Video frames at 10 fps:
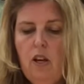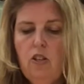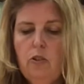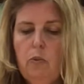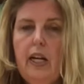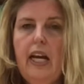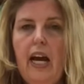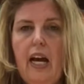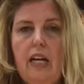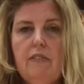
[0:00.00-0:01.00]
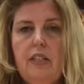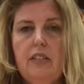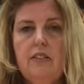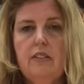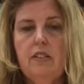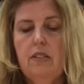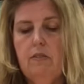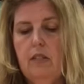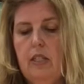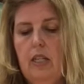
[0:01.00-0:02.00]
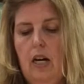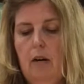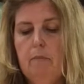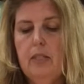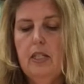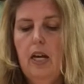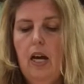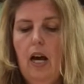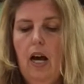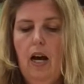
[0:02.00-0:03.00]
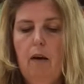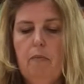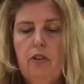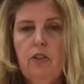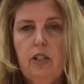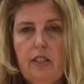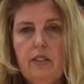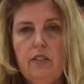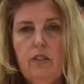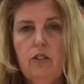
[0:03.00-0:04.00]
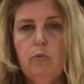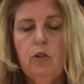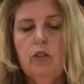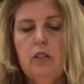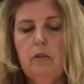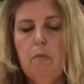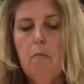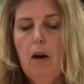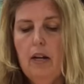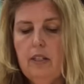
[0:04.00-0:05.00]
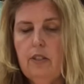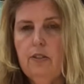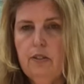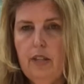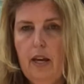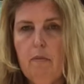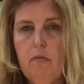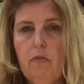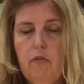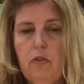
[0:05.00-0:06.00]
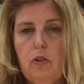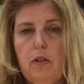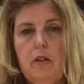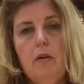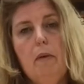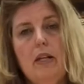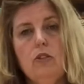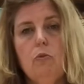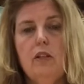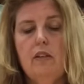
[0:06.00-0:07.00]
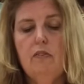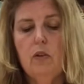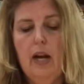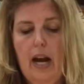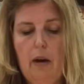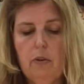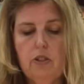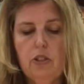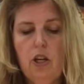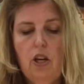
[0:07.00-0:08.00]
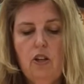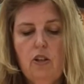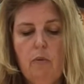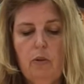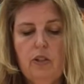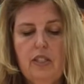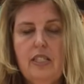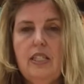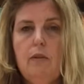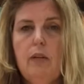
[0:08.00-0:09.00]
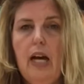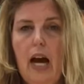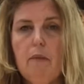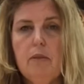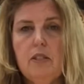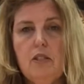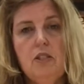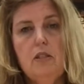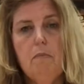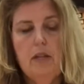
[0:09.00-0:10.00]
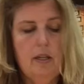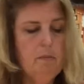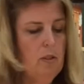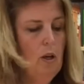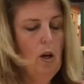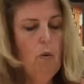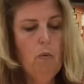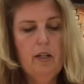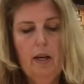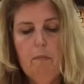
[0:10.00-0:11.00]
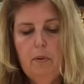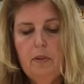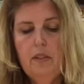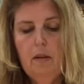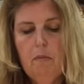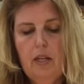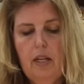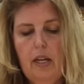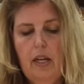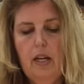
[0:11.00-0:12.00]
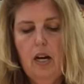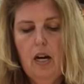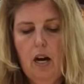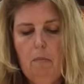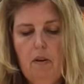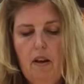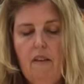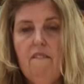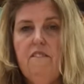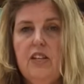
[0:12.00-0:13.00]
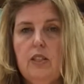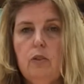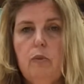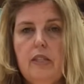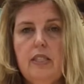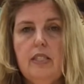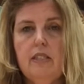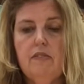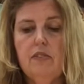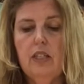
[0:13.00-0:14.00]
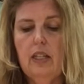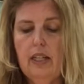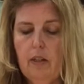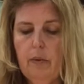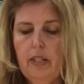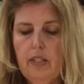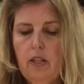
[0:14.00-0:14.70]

So what I have here is 3 cups. They're clear because we're going to monitor them for about 24 hours. And we're going to see what happens to the Peeps when I put them in a cup filled with different liquids.